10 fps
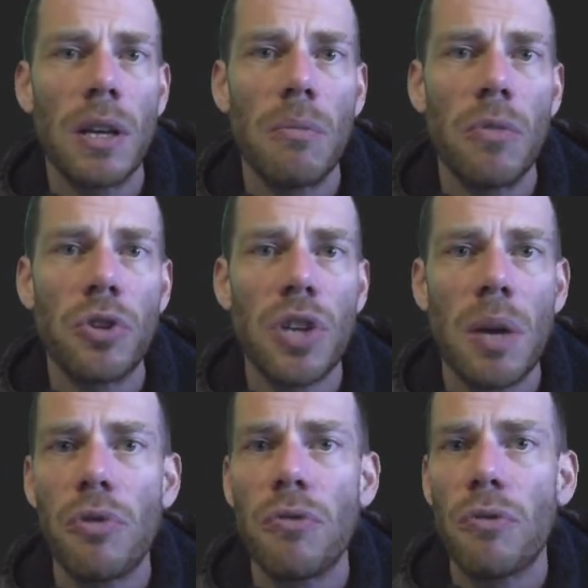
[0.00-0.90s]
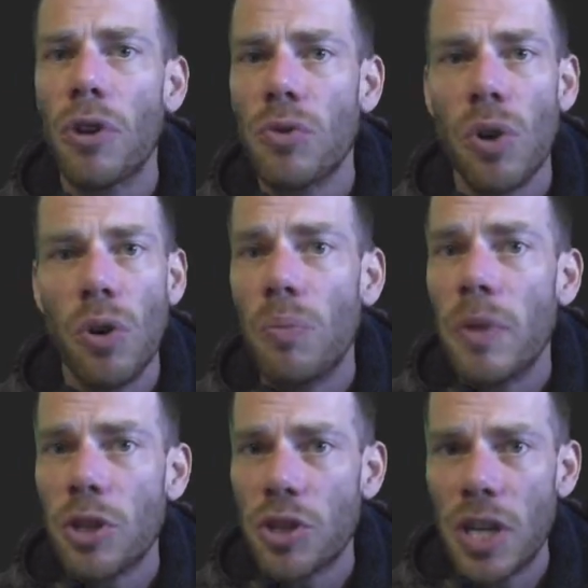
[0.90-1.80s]
which I prefer to
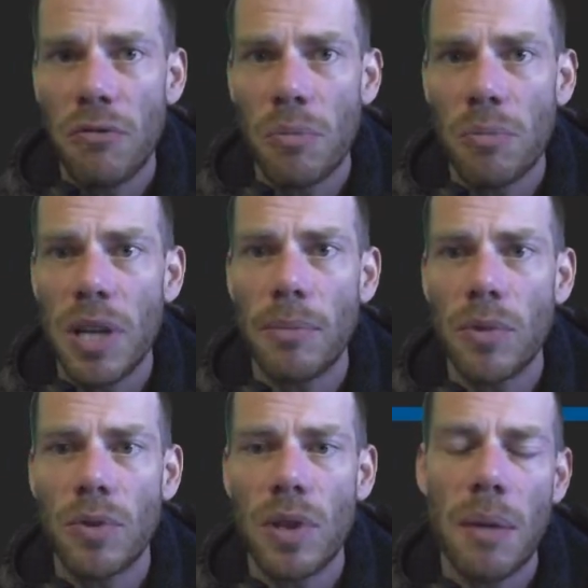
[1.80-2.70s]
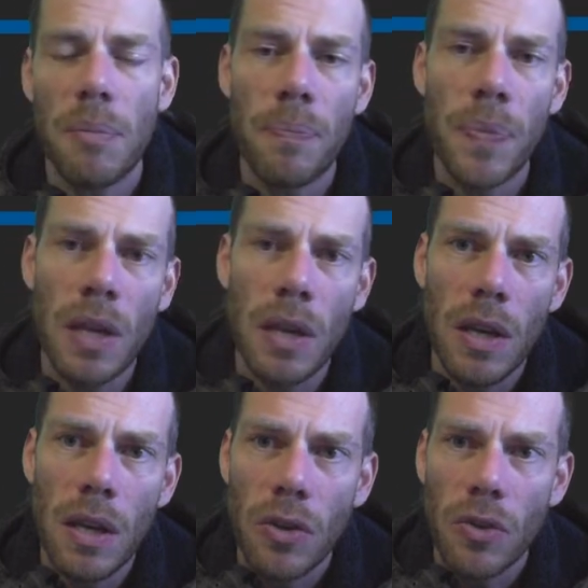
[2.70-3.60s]
open and share from time to time.
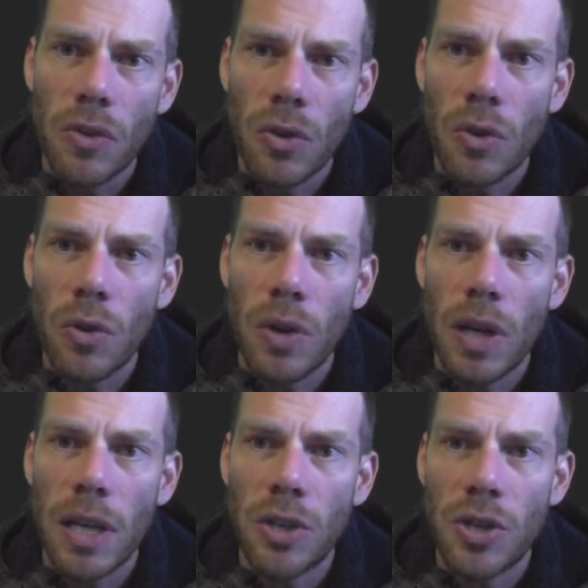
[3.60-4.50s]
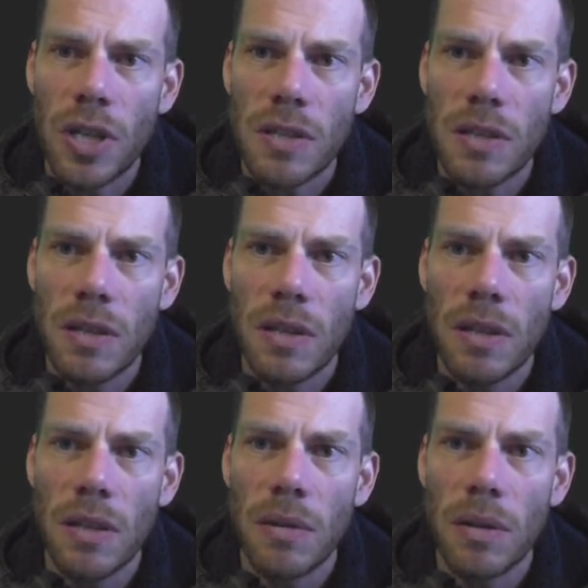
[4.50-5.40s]
So I just
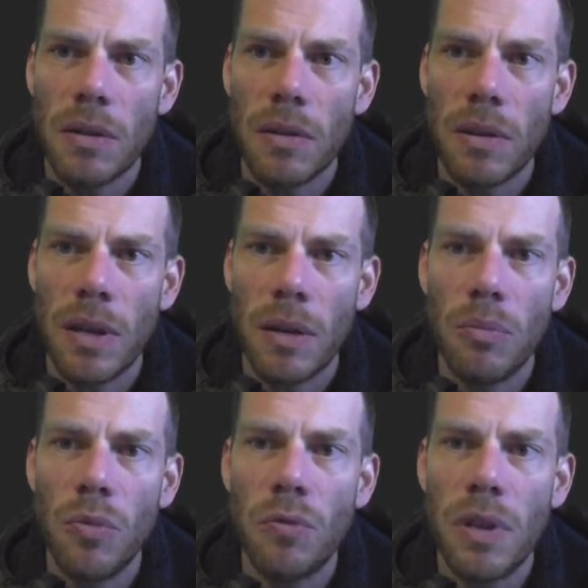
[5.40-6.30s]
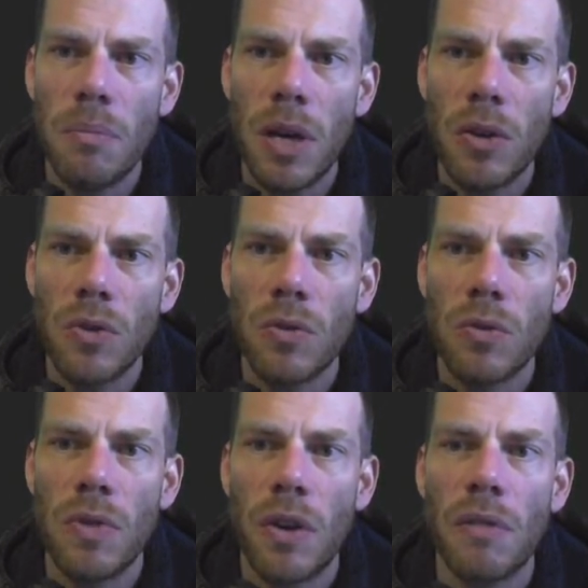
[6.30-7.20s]
move the mouse
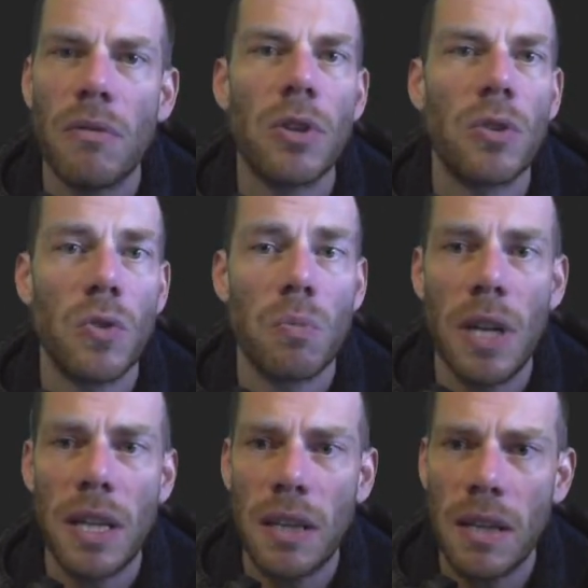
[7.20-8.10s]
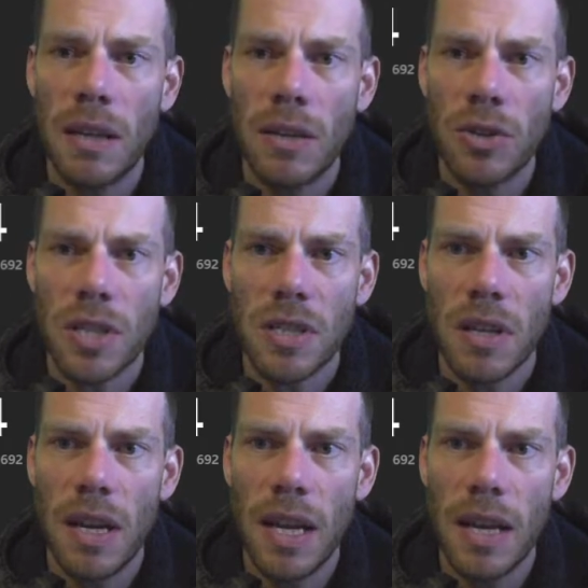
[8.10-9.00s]
to where I want to split it. Just
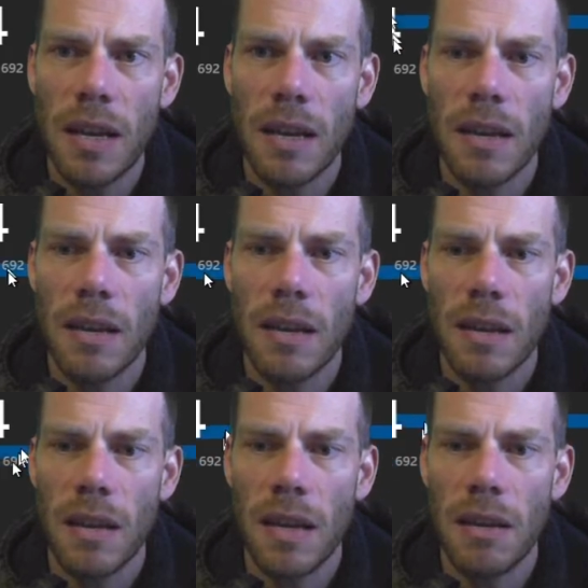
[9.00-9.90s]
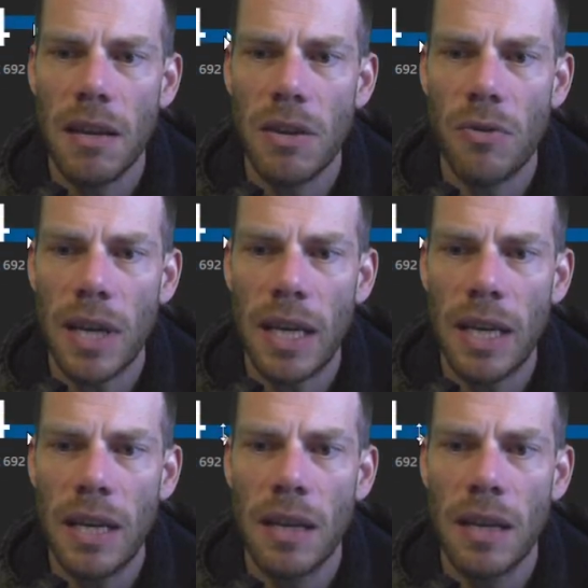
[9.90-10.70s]
click, and here again.